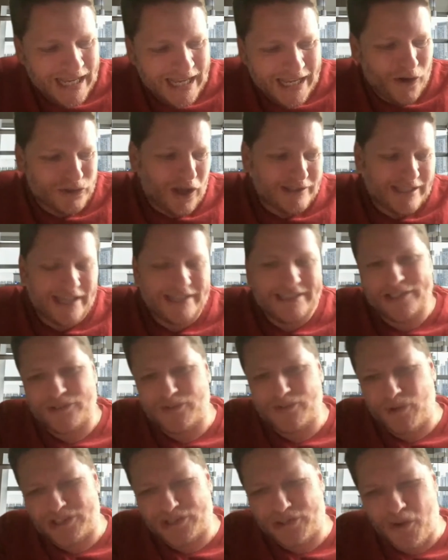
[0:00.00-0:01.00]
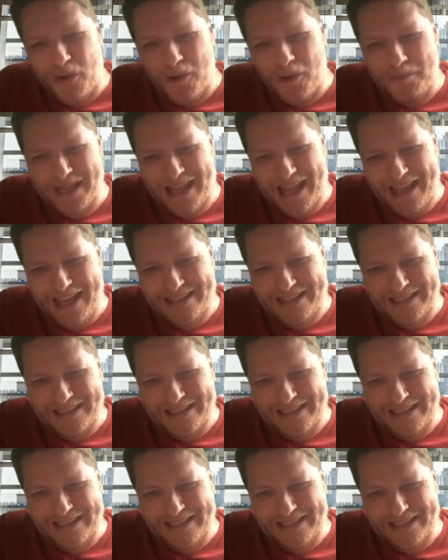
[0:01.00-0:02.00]
you know, thought that this was too
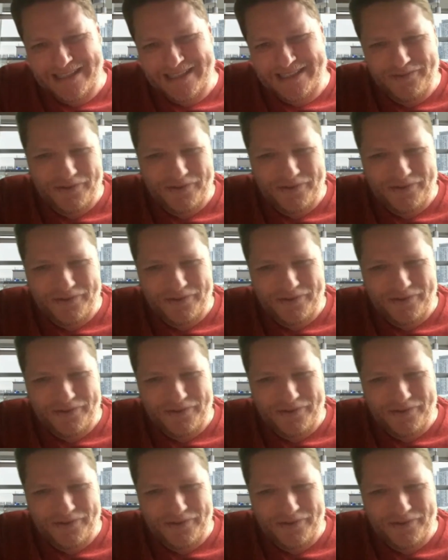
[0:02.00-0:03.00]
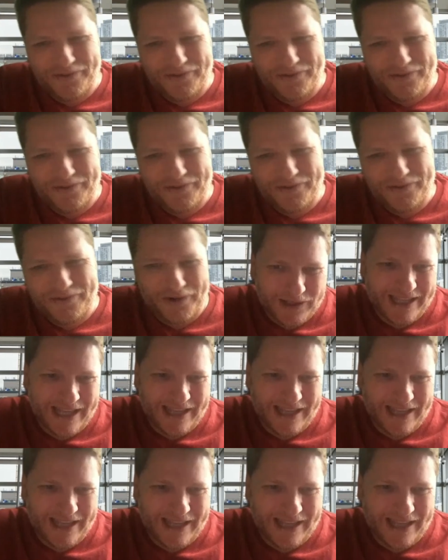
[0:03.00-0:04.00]
complicated first to understand what
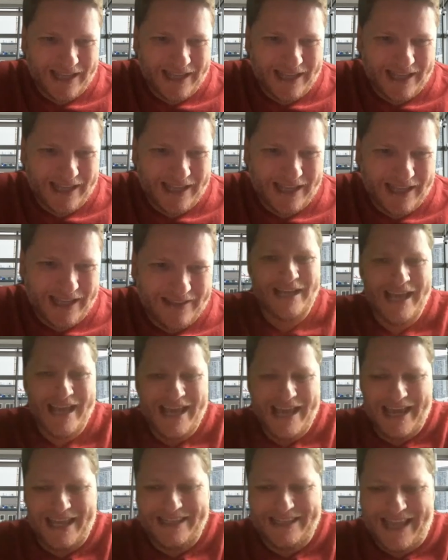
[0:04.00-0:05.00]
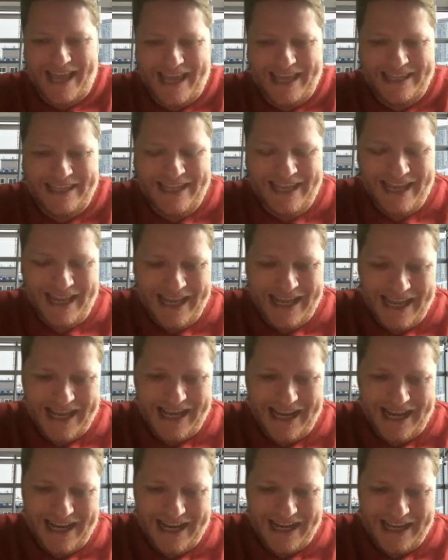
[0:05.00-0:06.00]
that thing was about, and then
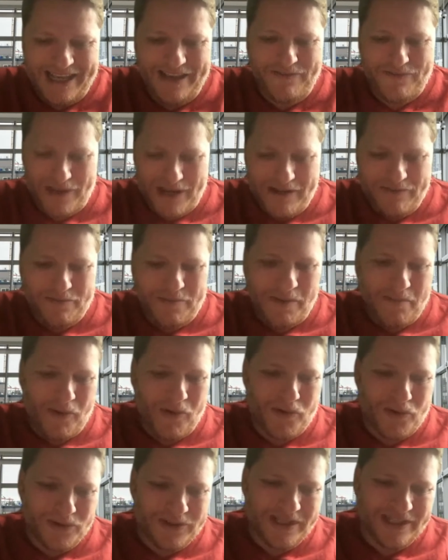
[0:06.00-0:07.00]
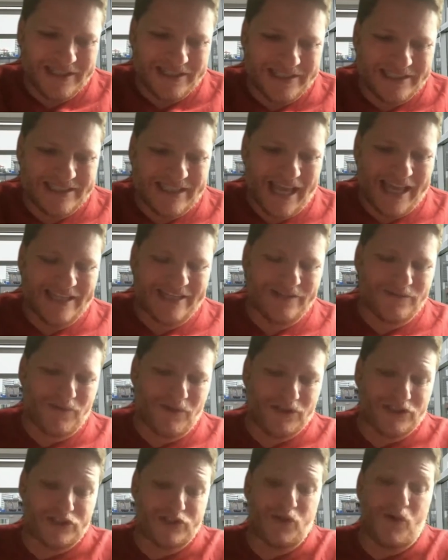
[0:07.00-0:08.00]
even if people could understand, it was
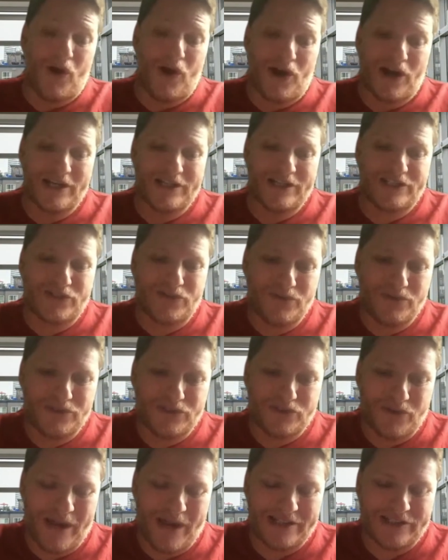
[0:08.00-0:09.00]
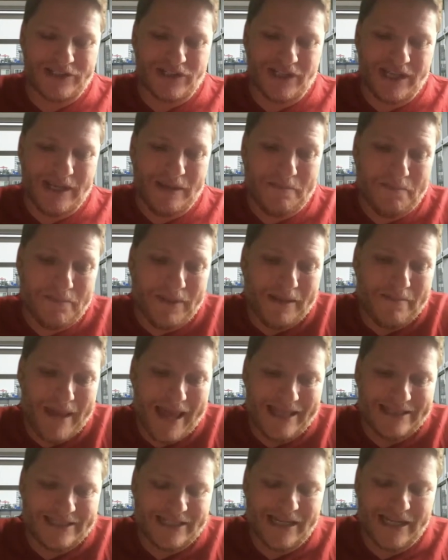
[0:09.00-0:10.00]
too hard to actually implement
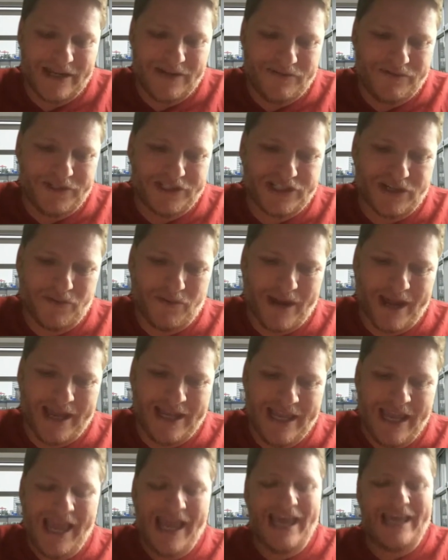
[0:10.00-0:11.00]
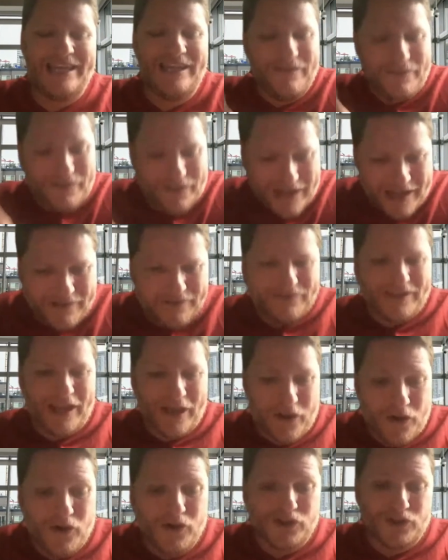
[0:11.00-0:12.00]
in an efficient way. And even if they
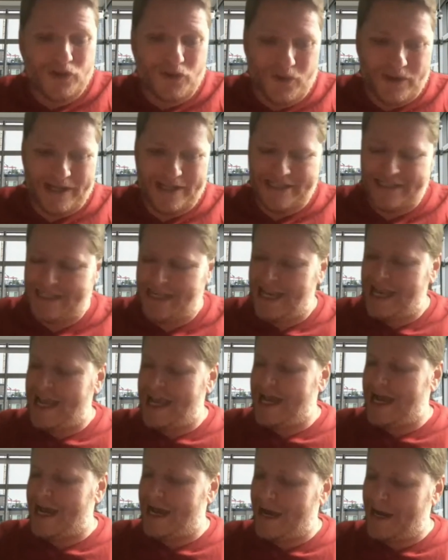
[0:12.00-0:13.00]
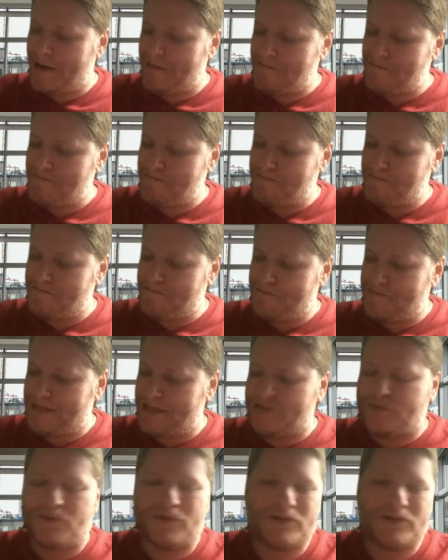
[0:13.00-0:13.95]
could do it, it